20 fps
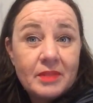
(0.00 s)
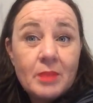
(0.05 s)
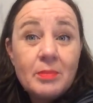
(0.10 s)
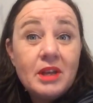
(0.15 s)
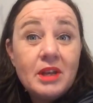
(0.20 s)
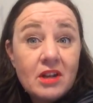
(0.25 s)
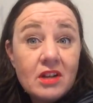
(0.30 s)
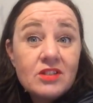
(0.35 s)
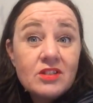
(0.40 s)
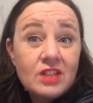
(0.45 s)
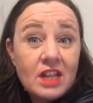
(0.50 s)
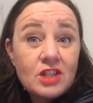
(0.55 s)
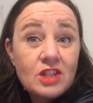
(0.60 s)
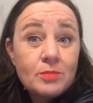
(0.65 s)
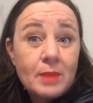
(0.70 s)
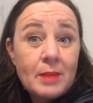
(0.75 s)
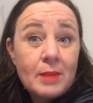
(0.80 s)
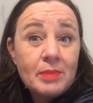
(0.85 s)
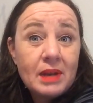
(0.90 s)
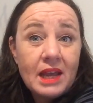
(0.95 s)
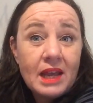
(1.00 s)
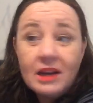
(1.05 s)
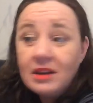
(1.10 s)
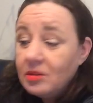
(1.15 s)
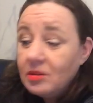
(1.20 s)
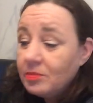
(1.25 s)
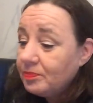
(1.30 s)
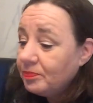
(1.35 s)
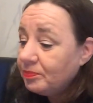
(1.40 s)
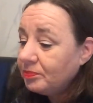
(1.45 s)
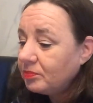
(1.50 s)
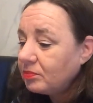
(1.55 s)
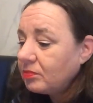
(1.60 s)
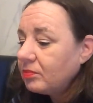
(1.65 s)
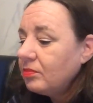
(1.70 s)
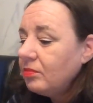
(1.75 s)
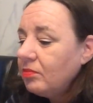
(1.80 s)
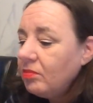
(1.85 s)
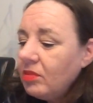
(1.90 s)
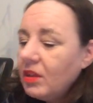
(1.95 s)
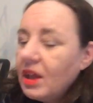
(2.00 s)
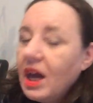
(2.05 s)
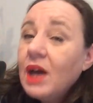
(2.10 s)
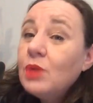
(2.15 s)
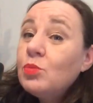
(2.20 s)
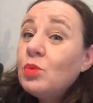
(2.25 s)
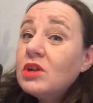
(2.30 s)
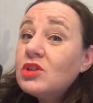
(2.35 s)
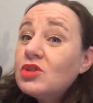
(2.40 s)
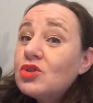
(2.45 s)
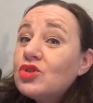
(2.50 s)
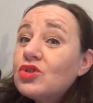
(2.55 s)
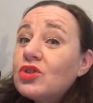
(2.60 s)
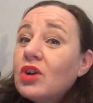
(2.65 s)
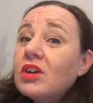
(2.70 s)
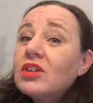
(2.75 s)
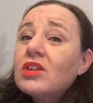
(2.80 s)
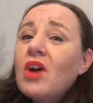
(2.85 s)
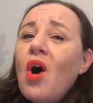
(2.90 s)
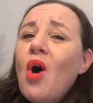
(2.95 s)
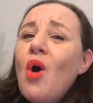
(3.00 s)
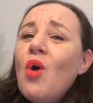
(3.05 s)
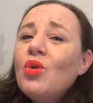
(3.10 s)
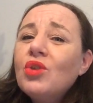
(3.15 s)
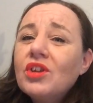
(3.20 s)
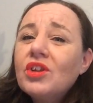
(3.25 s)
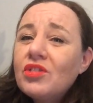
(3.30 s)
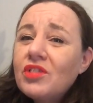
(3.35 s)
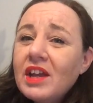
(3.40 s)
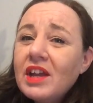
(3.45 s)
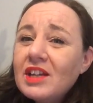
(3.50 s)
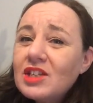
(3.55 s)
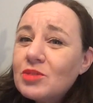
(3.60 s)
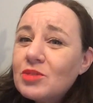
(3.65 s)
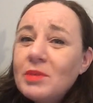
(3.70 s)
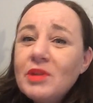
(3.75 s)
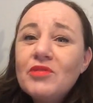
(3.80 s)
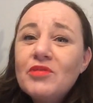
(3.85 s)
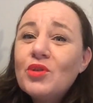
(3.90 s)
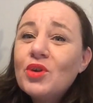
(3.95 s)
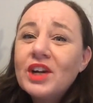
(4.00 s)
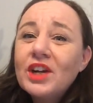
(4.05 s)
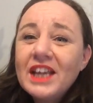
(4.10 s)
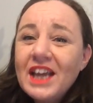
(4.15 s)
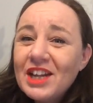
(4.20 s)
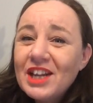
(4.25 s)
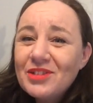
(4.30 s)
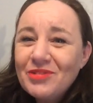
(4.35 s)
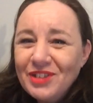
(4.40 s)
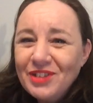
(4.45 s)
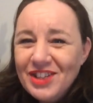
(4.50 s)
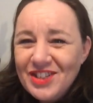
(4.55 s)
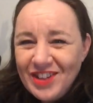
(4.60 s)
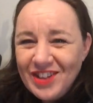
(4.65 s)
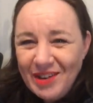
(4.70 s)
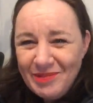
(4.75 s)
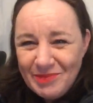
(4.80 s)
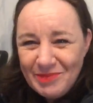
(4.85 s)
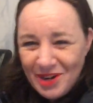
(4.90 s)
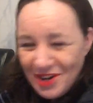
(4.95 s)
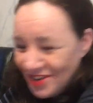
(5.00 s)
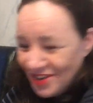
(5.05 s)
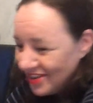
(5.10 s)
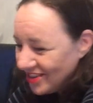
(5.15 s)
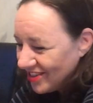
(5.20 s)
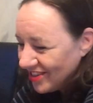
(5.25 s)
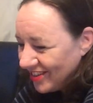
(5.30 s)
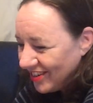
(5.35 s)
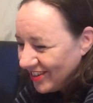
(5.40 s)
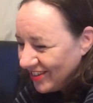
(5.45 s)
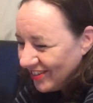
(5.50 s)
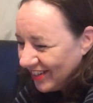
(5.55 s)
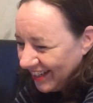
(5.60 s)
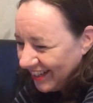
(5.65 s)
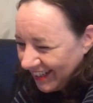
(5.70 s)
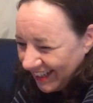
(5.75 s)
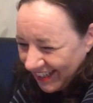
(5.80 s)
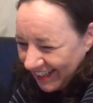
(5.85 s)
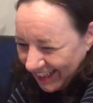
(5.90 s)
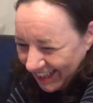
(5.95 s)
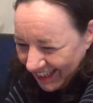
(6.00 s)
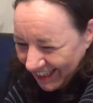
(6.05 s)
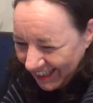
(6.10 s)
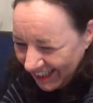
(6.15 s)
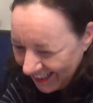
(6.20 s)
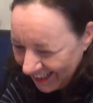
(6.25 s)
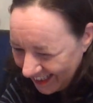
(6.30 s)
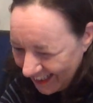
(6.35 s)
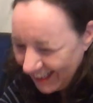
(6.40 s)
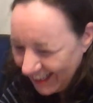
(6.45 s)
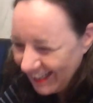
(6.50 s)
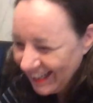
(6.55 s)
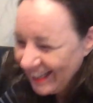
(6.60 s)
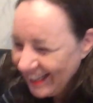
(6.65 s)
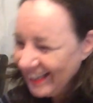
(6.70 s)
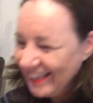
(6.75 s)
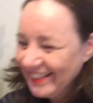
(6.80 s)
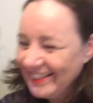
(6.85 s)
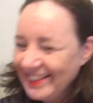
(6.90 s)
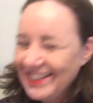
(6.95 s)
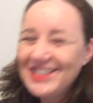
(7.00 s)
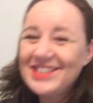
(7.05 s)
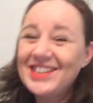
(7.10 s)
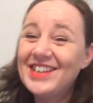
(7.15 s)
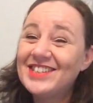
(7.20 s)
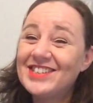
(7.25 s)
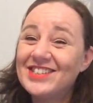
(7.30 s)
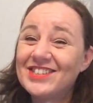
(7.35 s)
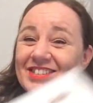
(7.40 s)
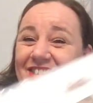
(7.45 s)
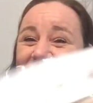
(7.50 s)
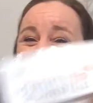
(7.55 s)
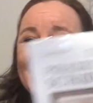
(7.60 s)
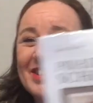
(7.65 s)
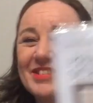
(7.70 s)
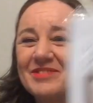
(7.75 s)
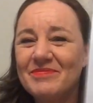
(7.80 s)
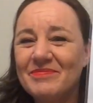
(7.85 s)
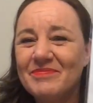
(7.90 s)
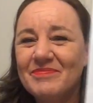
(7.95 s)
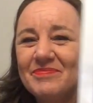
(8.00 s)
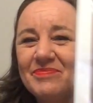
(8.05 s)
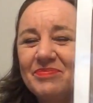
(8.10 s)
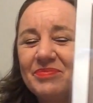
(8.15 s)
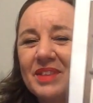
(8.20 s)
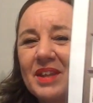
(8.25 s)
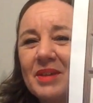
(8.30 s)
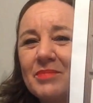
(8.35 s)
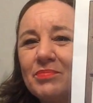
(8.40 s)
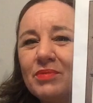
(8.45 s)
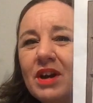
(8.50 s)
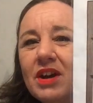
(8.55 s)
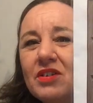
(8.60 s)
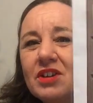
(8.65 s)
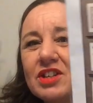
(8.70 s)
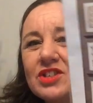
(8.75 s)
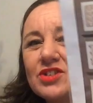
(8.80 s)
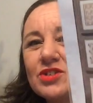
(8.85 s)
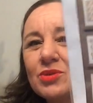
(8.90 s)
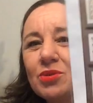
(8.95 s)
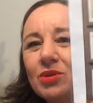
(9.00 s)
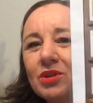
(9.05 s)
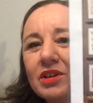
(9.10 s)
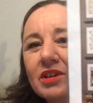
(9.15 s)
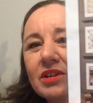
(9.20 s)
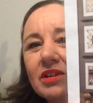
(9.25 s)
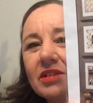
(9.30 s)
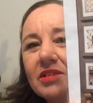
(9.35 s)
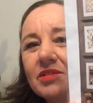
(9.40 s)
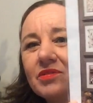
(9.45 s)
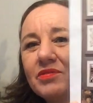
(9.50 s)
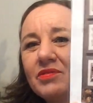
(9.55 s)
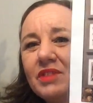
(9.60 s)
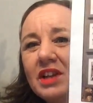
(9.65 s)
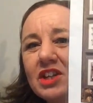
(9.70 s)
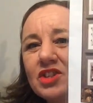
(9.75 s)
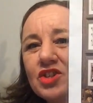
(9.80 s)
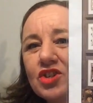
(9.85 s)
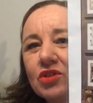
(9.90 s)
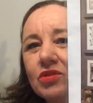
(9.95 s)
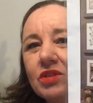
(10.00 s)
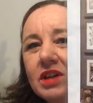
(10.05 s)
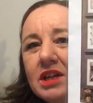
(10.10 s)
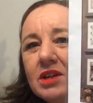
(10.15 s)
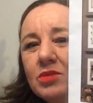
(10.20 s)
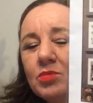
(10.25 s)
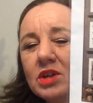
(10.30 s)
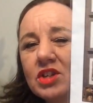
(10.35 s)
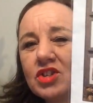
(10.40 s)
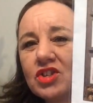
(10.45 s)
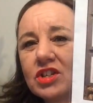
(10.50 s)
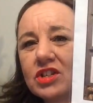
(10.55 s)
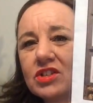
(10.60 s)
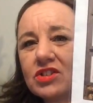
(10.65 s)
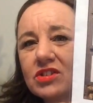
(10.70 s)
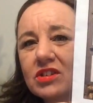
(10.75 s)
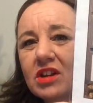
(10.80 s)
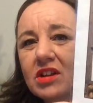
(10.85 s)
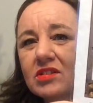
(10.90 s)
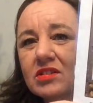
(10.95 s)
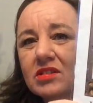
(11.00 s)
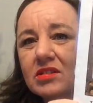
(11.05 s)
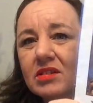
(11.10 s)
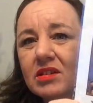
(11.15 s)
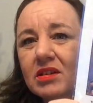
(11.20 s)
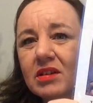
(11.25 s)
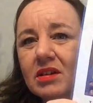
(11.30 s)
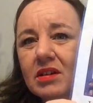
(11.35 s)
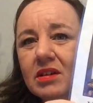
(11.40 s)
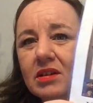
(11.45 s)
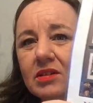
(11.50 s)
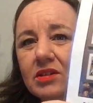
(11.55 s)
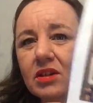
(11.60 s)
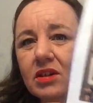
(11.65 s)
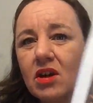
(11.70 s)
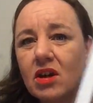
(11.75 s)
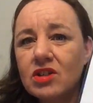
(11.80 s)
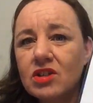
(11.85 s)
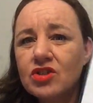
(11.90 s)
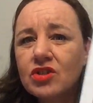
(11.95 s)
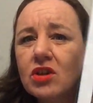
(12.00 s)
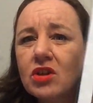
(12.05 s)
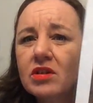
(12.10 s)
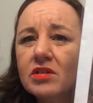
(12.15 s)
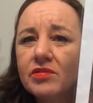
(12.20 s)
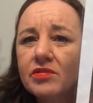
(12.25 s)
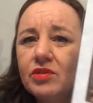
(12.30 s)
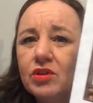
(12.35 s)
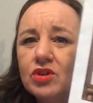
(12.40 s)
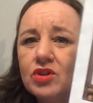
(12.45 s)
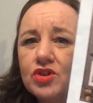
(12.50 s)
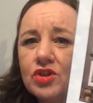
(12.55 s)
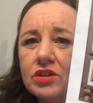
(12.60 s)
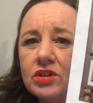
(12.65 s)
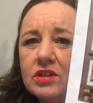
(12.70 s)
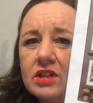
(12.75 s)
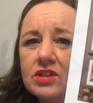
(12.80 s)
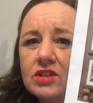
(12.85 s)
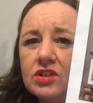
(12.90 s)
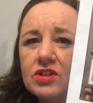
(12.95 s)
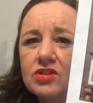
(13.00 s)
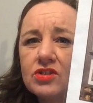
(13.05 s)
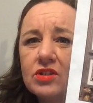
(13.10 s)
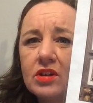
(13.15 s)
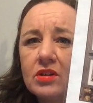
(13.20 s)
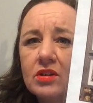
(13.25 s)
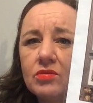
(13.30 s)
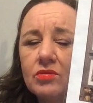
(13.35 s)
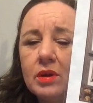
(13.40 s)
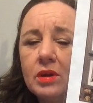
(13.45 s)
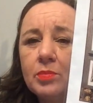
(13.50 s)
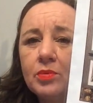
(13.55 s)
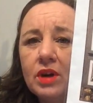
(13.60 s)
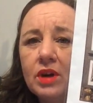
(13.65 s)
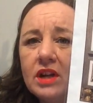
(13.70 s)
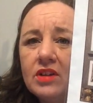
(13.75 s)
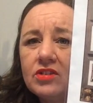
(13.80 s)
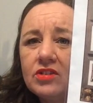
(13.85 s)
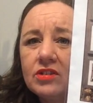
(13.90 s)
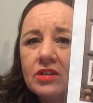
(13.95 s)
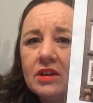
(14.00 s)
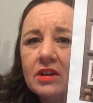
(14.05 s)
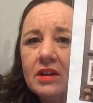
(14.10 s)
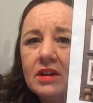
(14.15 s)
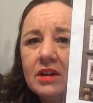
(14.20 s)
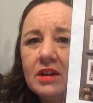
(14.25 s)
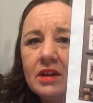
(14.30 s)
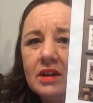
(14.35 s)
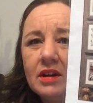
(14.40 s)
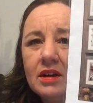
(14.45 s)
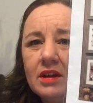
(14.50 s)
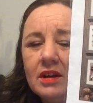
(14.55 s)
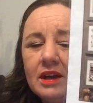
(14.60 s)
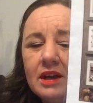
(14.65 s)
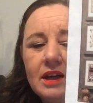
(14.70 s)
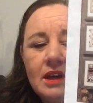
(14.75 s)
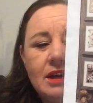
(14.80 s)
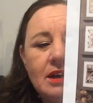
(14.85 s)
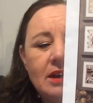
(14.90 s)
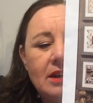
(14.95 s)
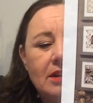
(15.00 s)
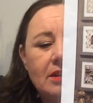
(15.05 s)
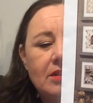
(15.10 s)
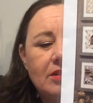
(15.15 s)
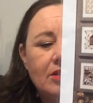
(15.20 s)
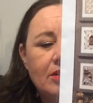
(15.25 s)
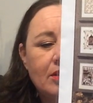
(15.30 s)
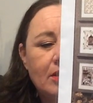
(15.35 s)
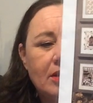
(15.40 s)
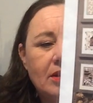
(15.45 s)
because that's my plan, I want to start all the things before the end of December. So this is Prairie Schooler Village Green, which is not the cardstock version. This is a reprint. And